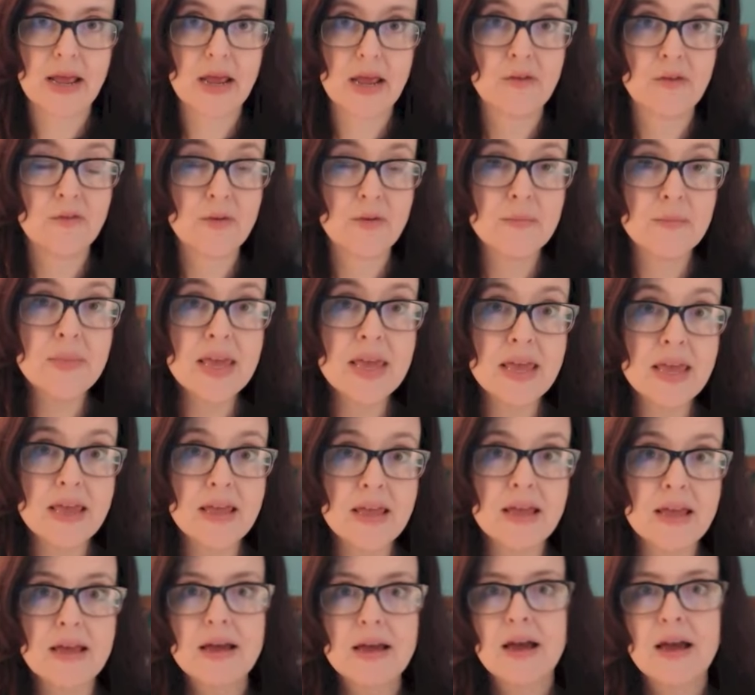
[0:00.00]
And for
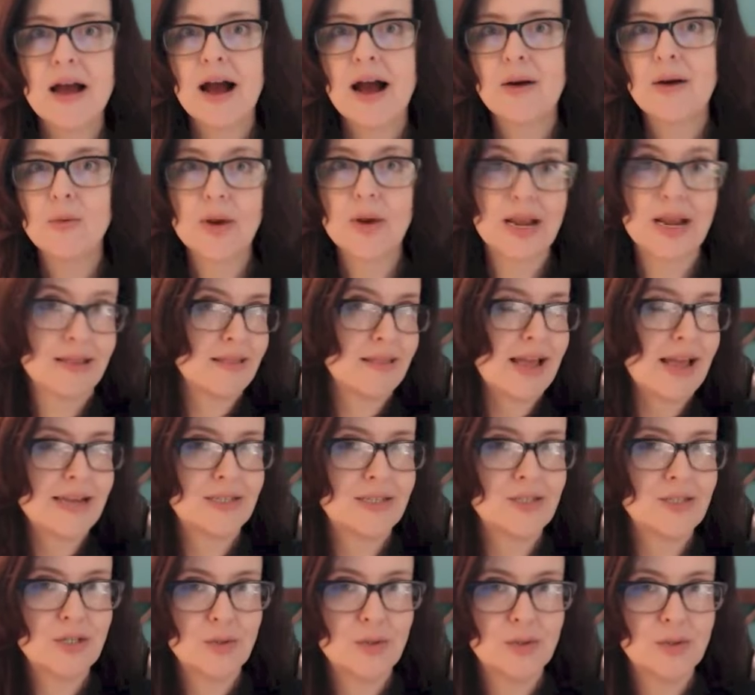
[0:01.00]
me, what I like
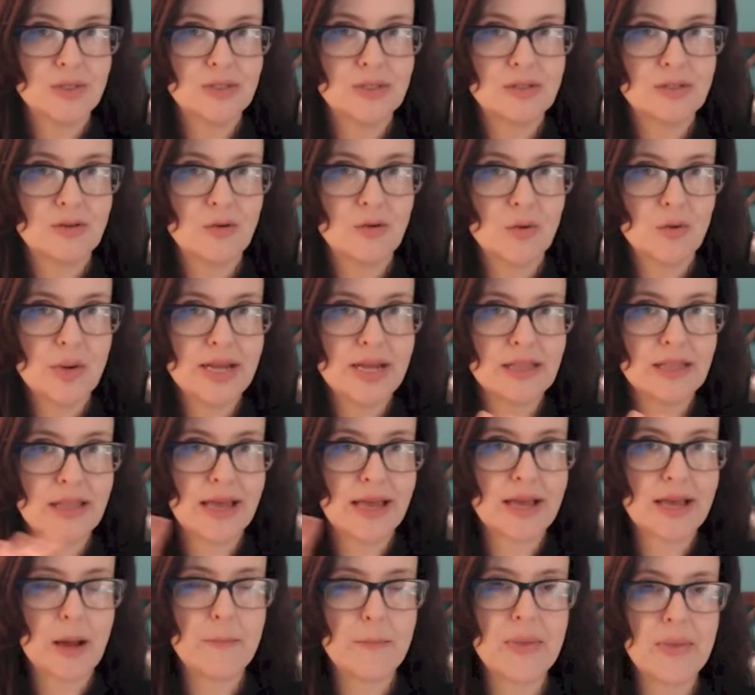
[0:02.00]
to do is create
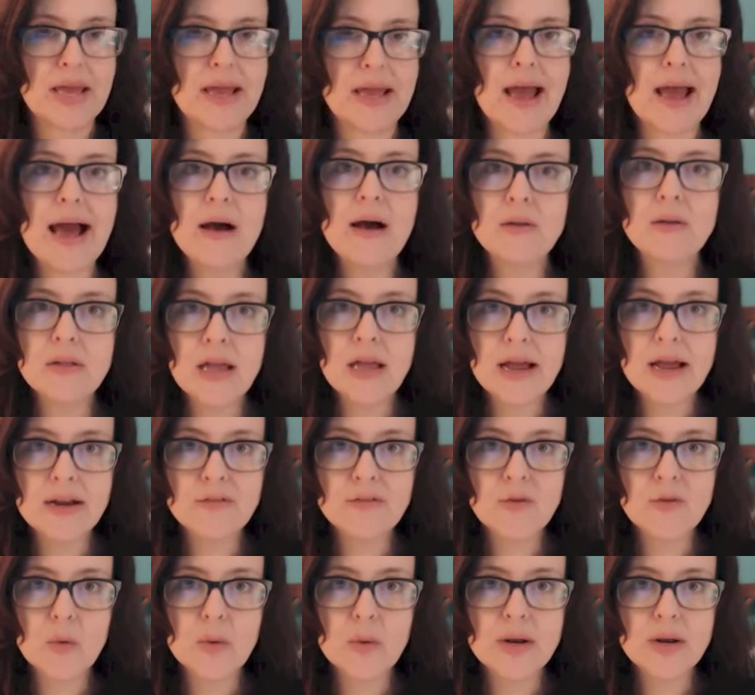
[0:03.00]
like a big outline
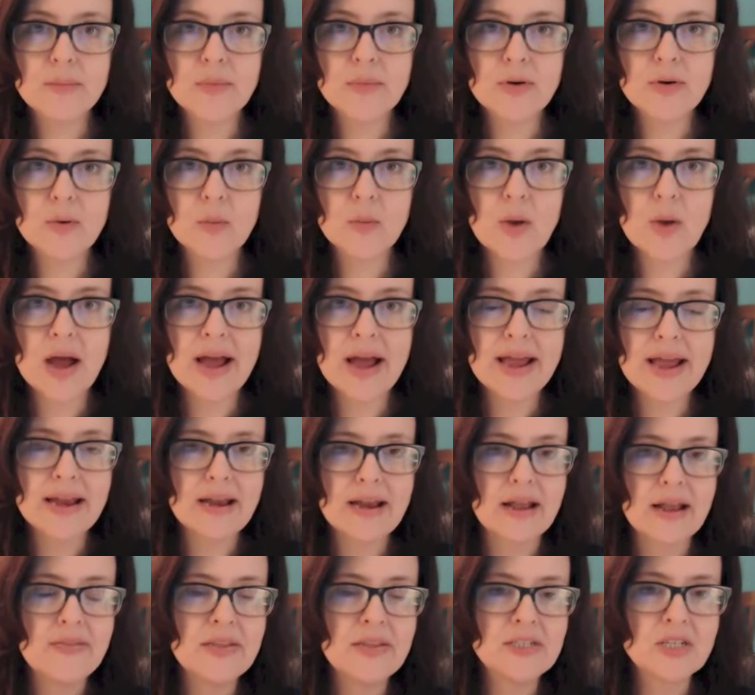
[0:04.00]
for what I'm going to write
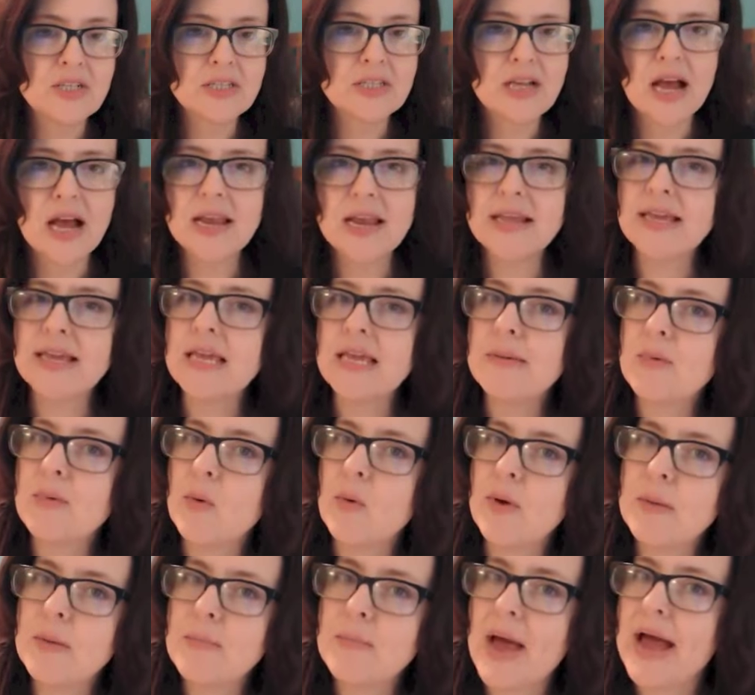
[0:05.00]
and then just kind of keep
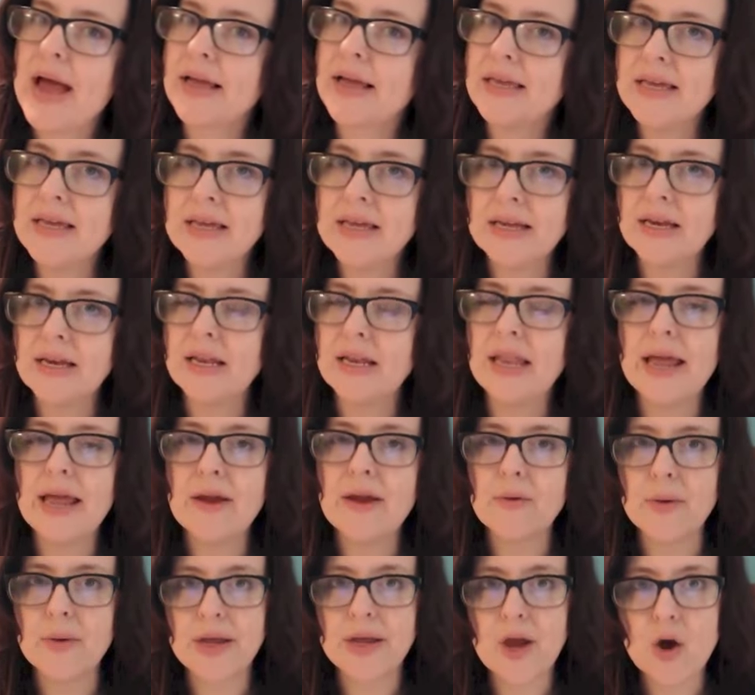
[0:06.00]
going back in,
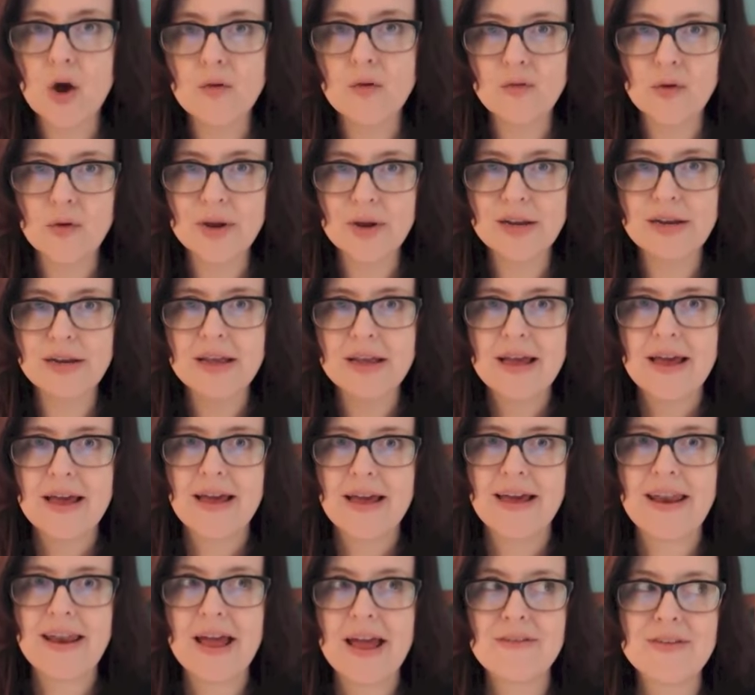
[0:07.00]
layering over it
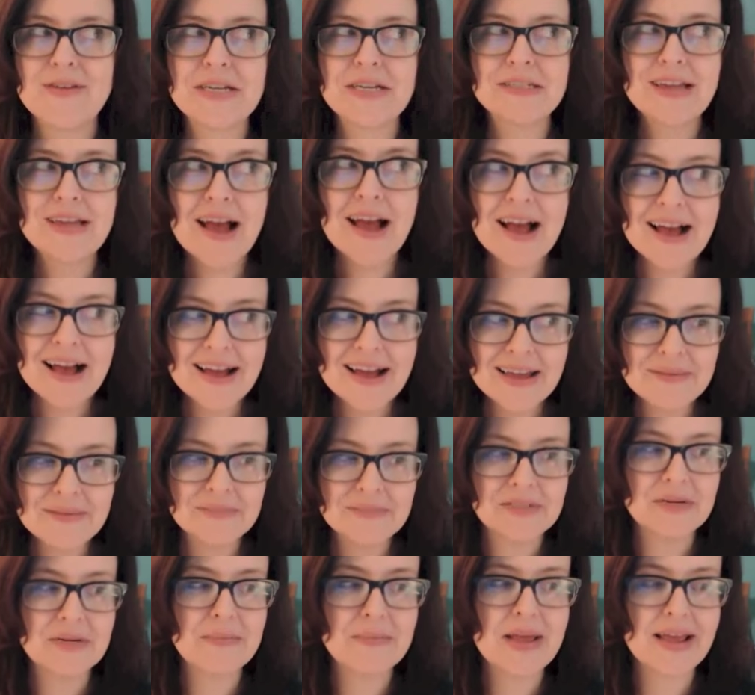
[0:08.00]
and having
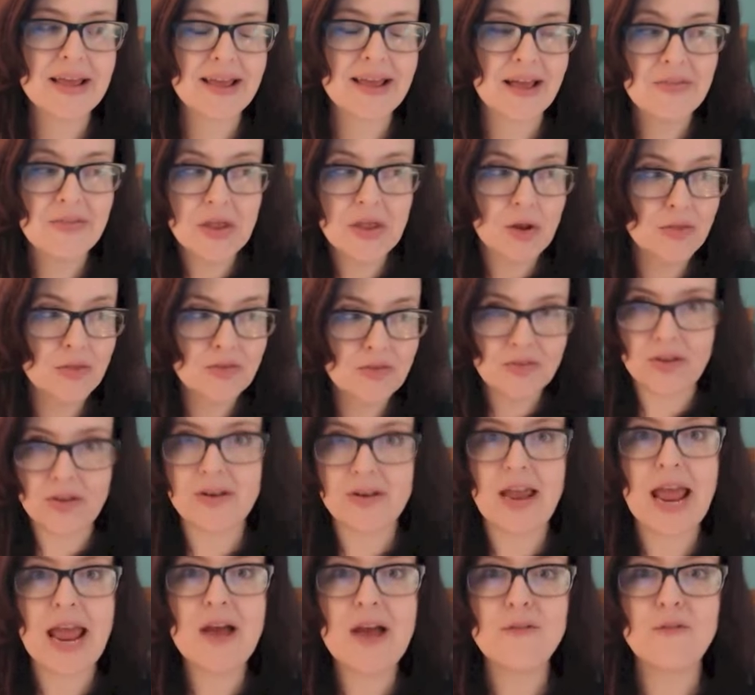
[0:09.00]
time to make, and then all of a
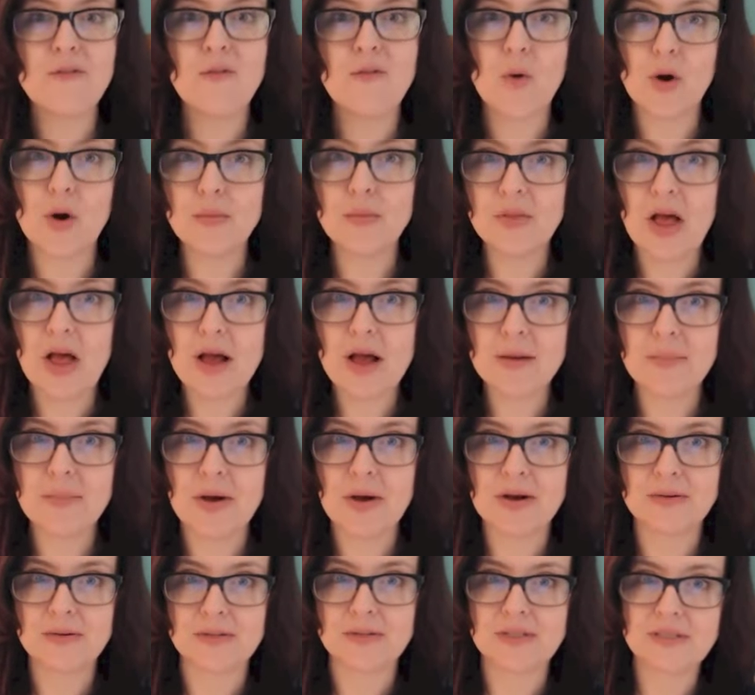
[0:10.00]
sudden I have 4 blog
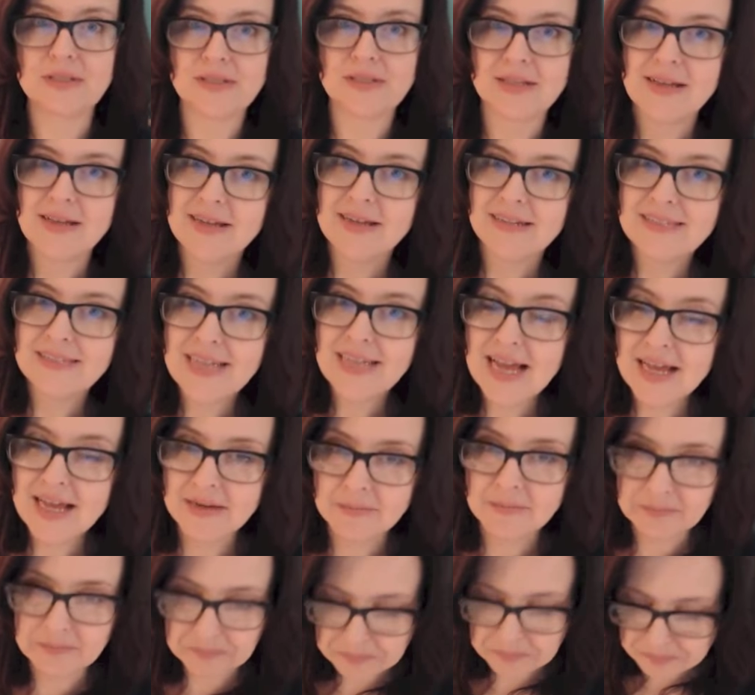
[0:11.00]
posts
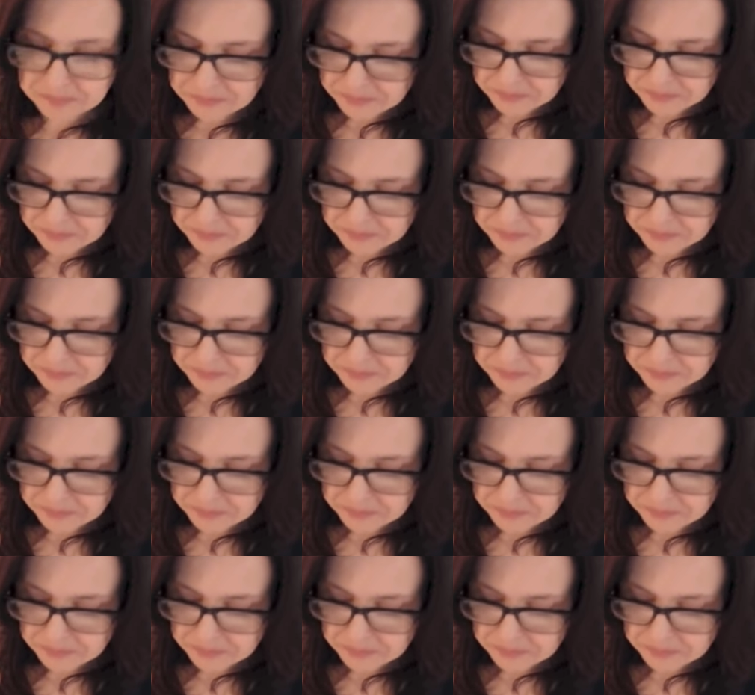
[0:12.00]
done.